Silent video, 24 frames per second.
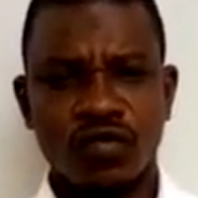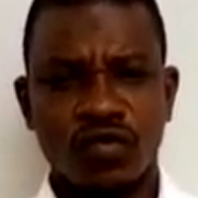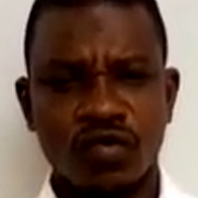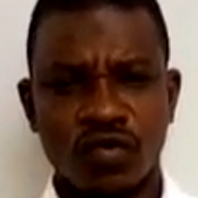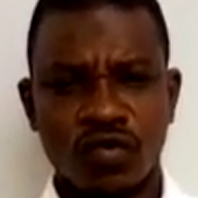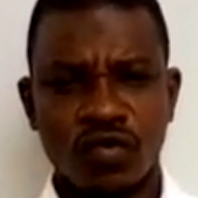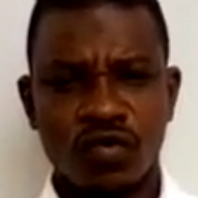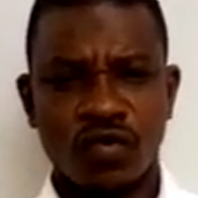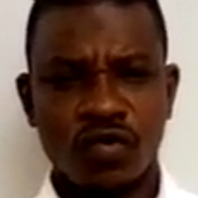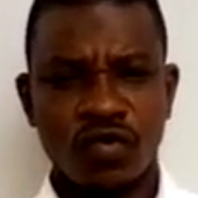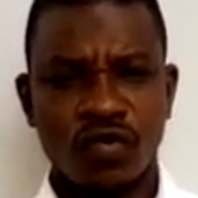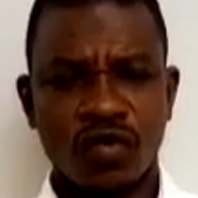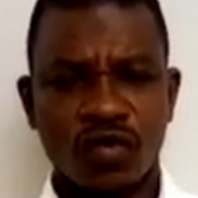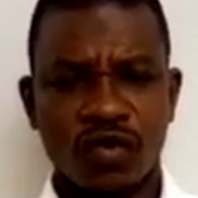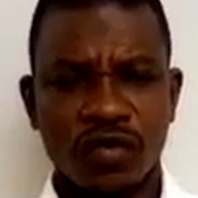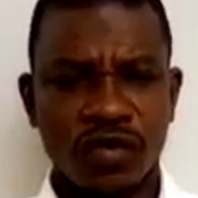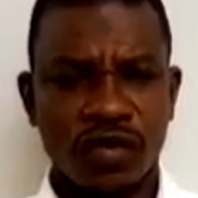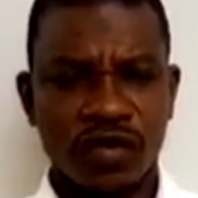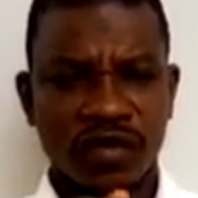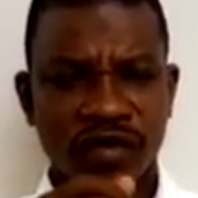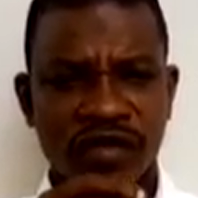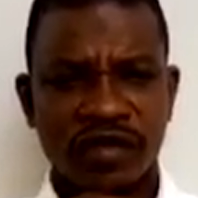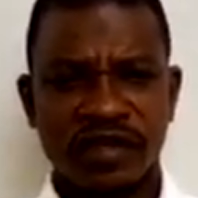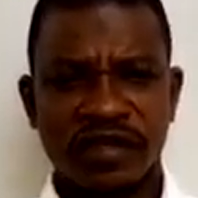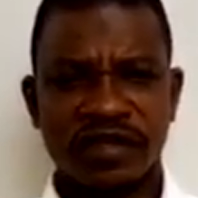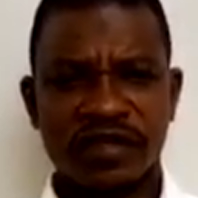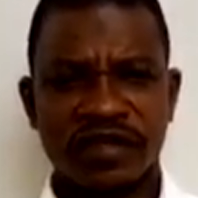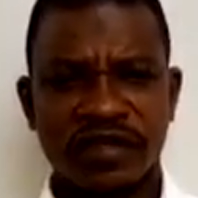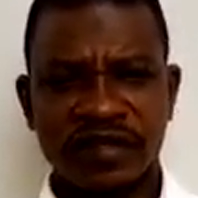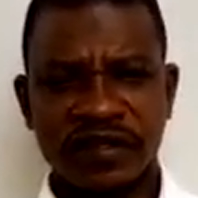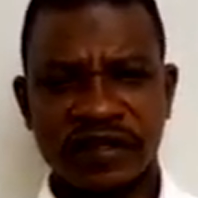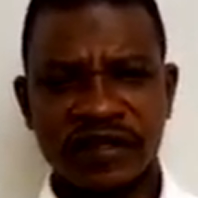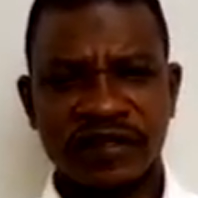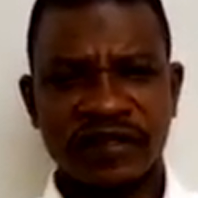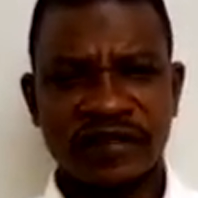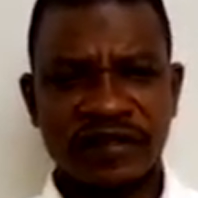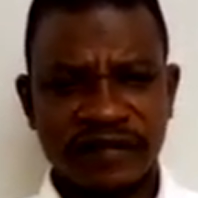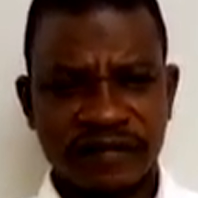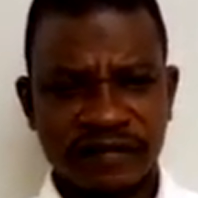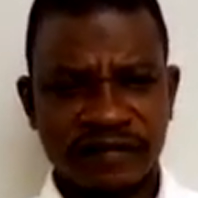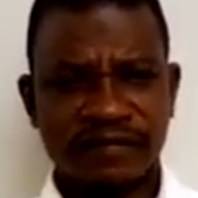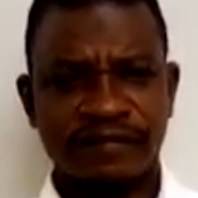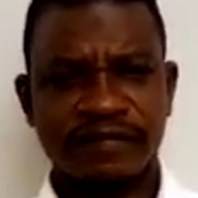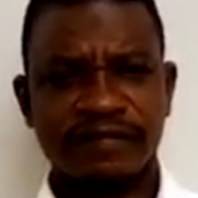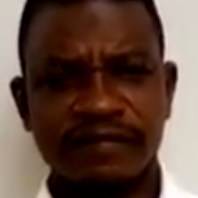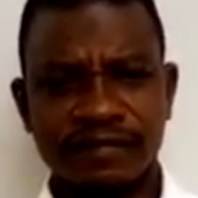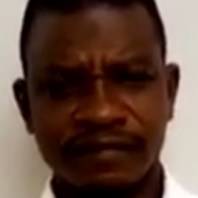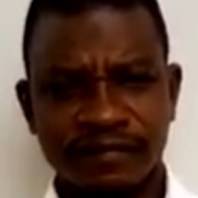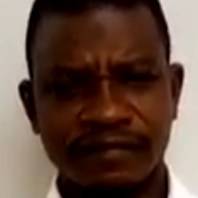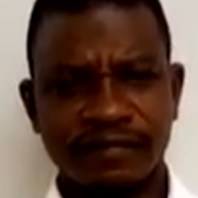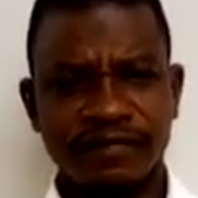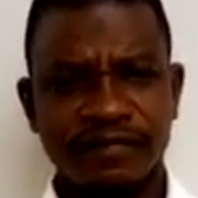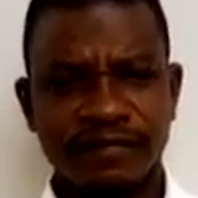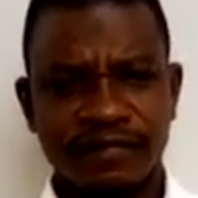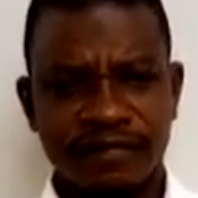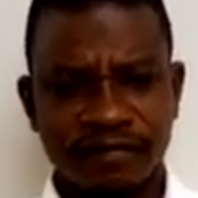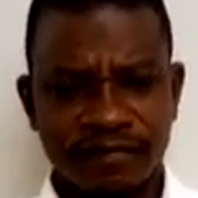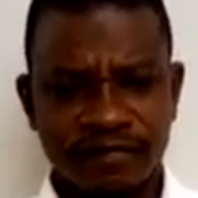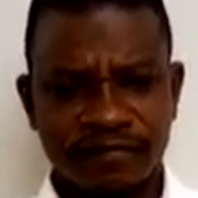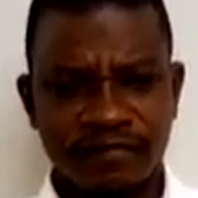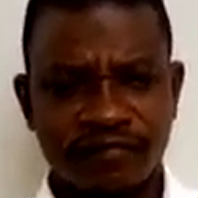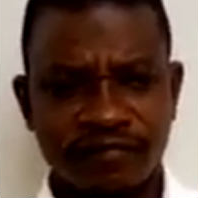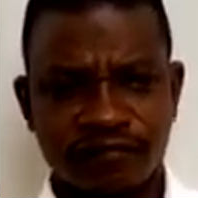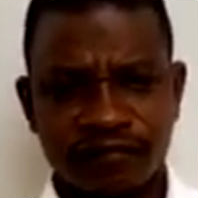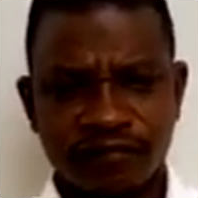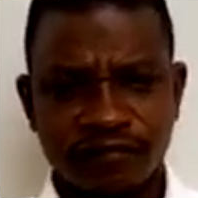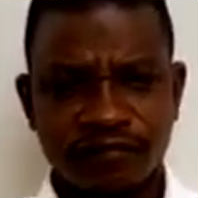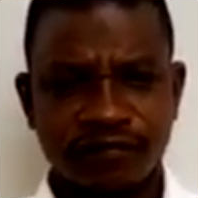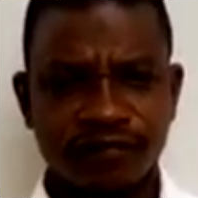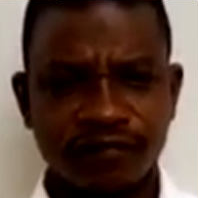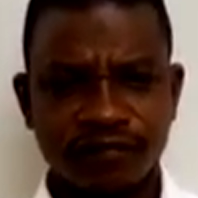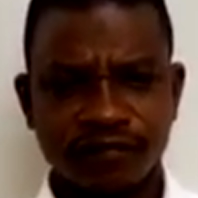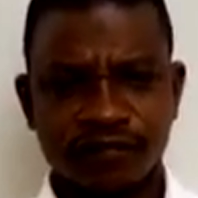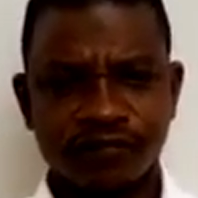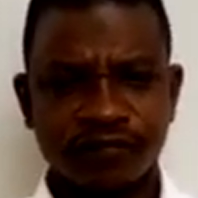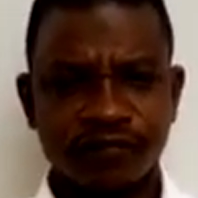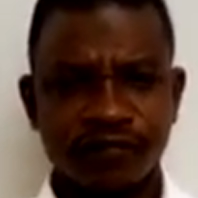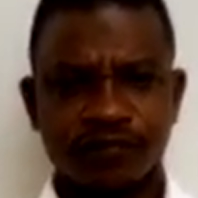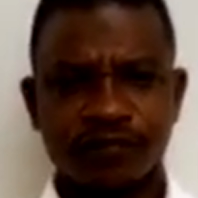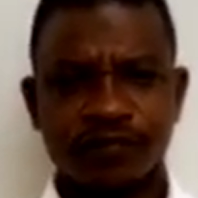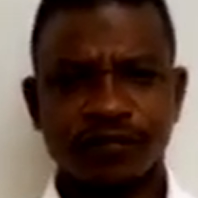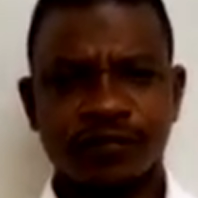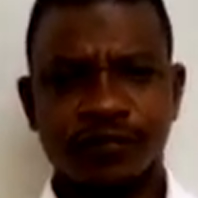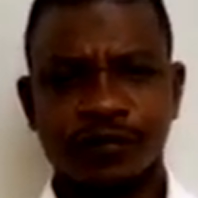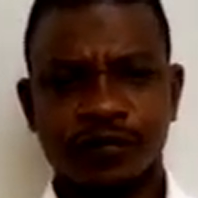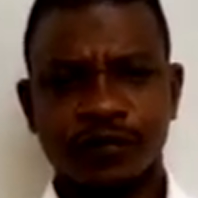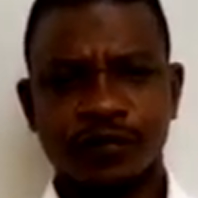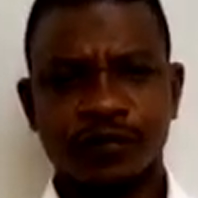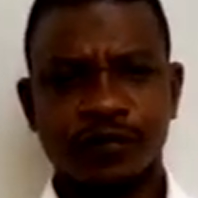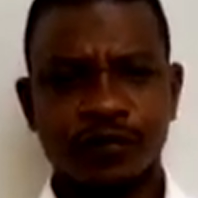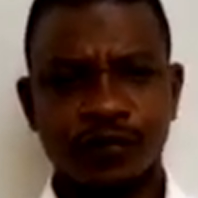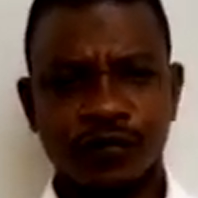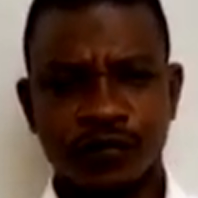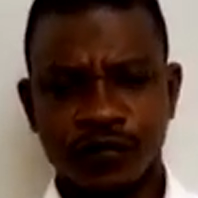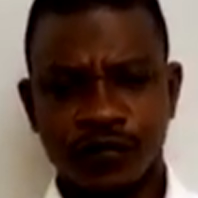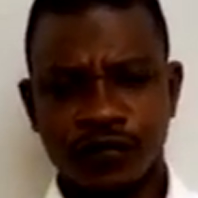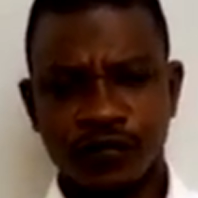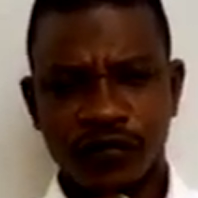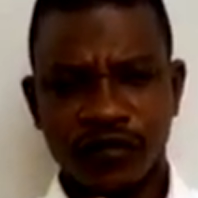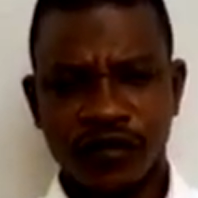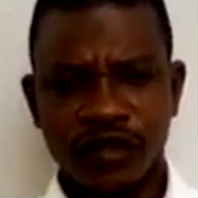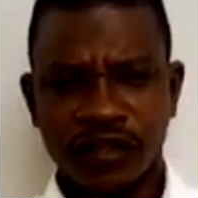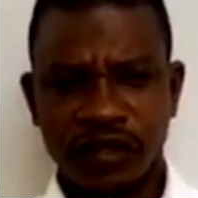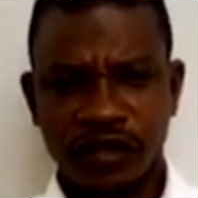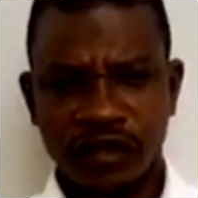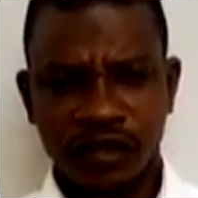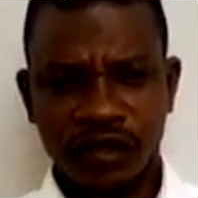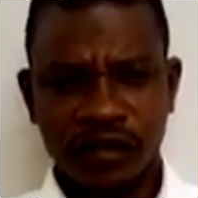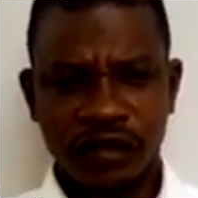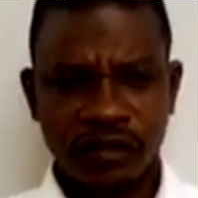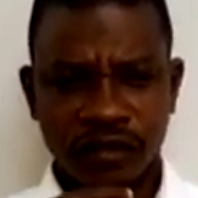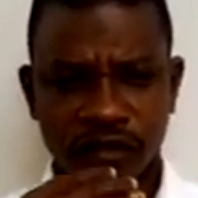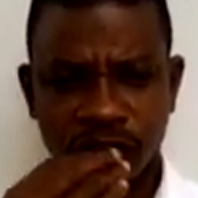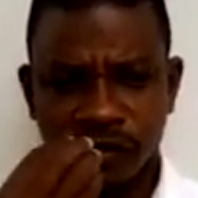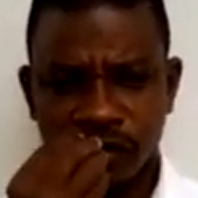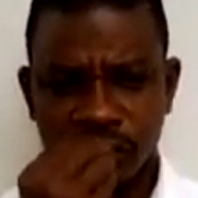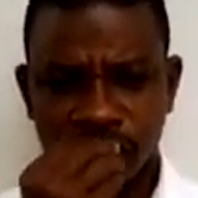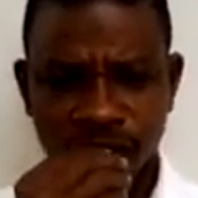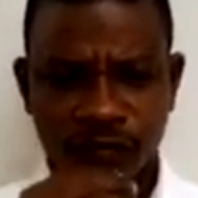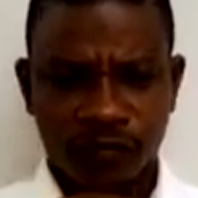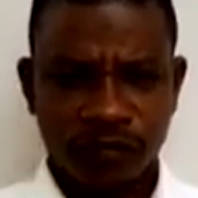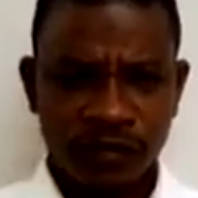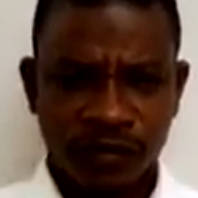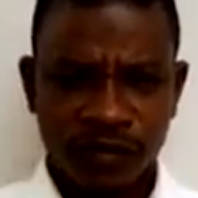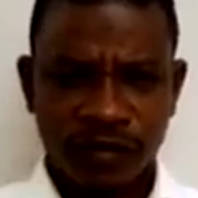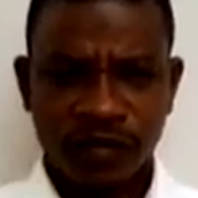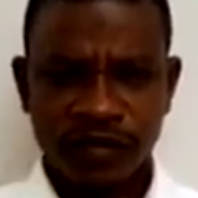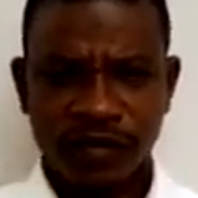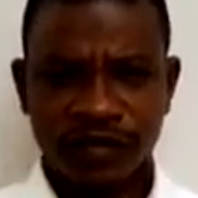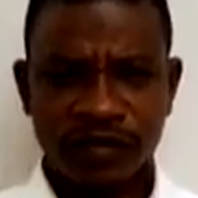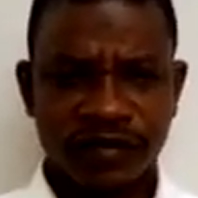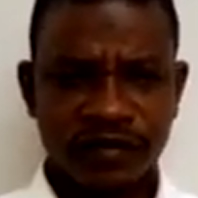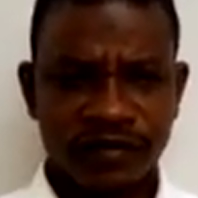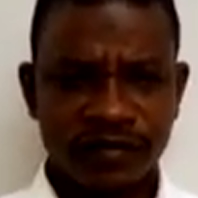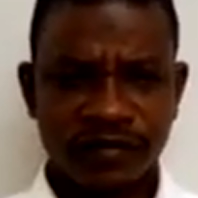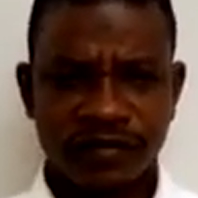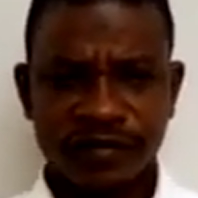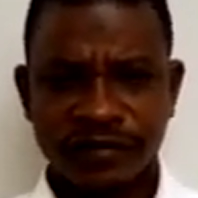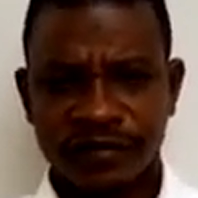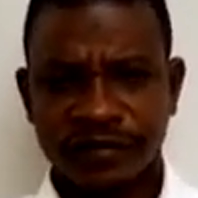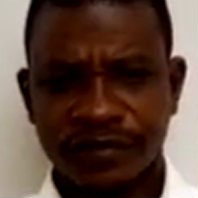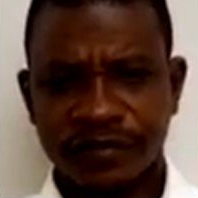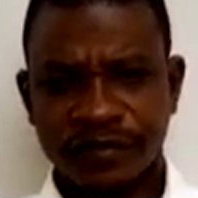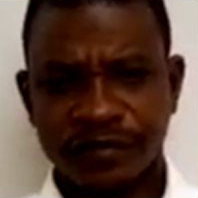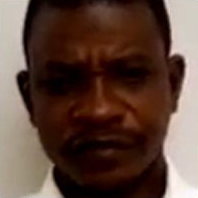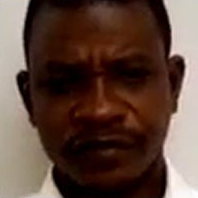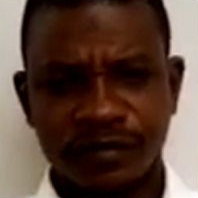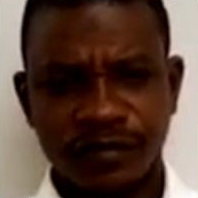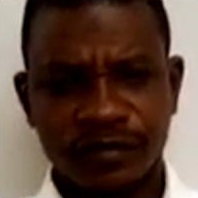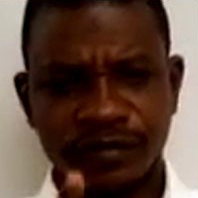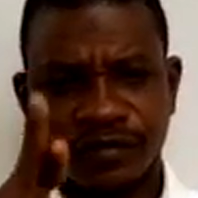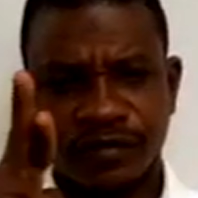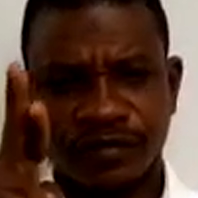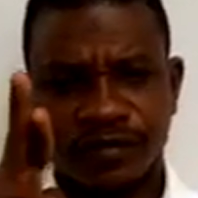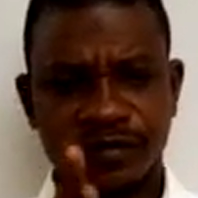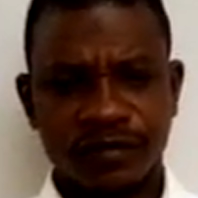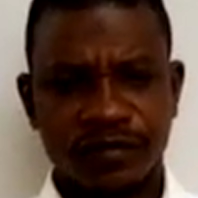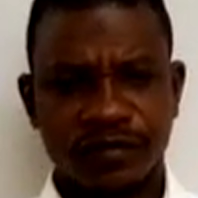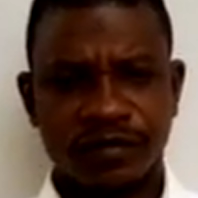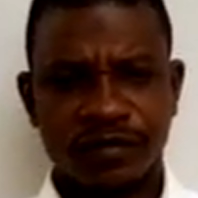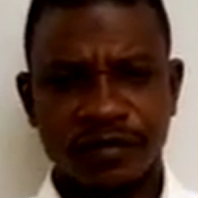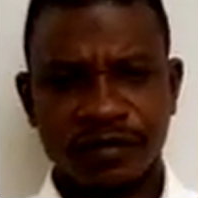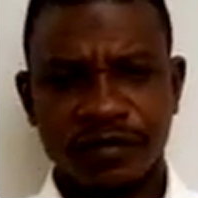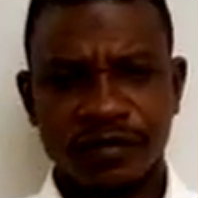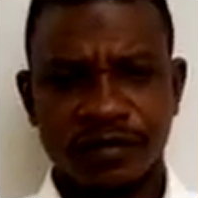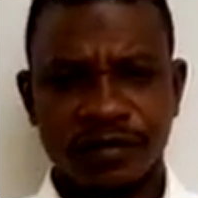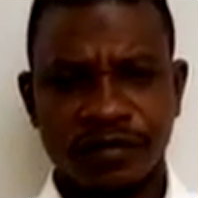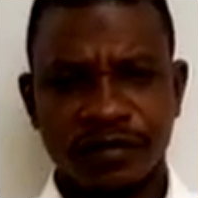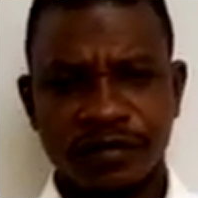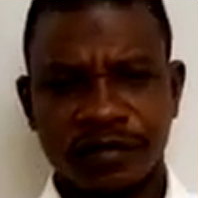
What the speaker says: That is, to encourage the consumption of goods and services through a reduction in tax rates